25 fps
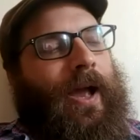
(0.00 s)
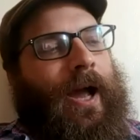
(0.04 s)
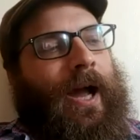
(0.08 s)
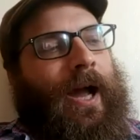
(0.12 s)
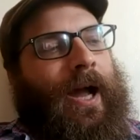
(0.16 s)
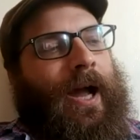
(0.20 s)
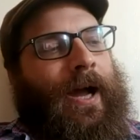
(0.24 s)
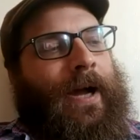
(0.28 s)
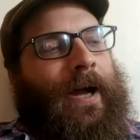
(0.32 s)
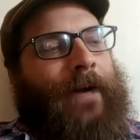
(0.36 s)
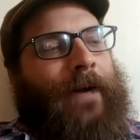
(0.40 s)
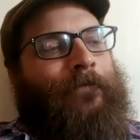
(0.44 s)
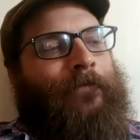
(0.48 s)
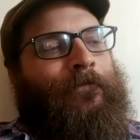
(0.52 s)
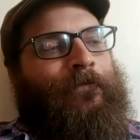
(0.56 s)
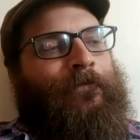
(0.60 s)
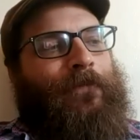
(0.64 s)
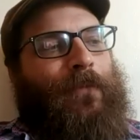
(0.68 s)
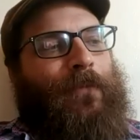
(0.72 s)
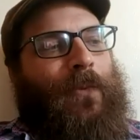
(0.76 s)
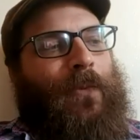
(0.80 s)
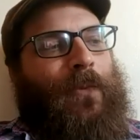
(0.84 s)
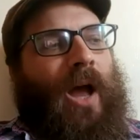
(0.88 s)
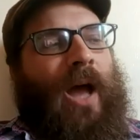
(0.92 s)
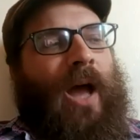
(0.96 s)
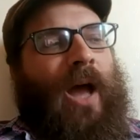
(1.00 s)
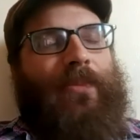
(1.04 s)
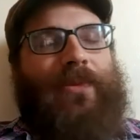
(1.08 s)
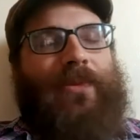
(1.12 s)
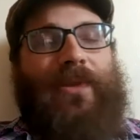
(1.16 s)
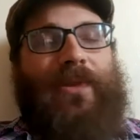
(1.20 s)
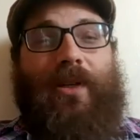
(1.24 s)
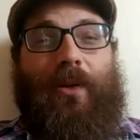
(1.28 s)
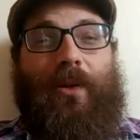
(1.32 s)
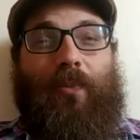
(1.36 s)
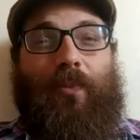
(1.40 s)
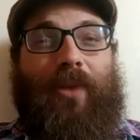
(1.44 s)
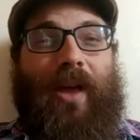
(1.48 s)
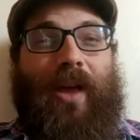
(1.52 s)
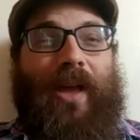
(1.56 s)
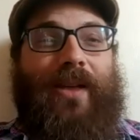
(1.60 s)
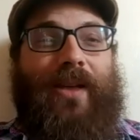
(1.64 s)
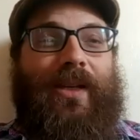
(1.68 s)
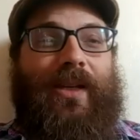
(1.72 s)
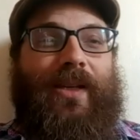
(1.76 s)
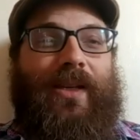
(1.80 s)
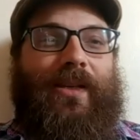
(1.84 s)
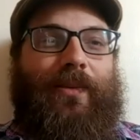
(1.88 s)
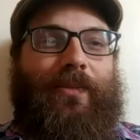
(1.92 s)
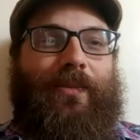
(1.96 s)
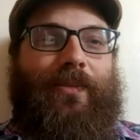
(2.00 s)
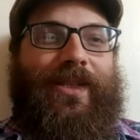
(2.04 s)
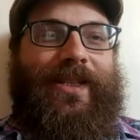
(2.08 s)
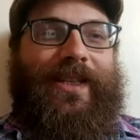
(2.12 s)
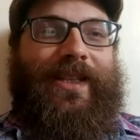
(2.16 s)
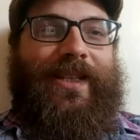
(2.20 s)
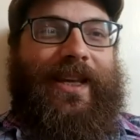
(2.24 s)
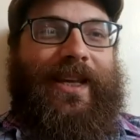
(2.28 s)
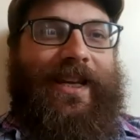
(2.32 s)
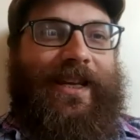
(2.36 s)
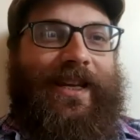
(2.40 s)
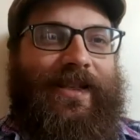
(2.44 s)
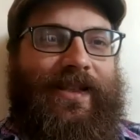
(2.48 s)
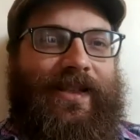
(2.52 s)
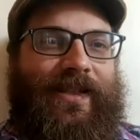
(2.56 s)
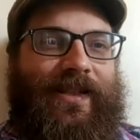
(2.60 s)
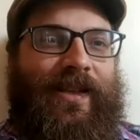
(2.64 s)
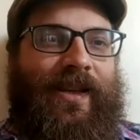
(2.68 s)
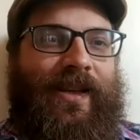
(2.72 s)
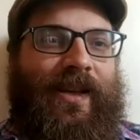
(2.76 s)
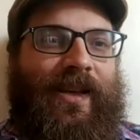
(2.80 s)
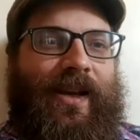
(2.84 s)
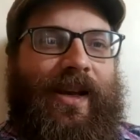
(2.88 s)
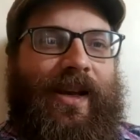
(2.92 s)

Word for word: Um, I'm still planting some seeds.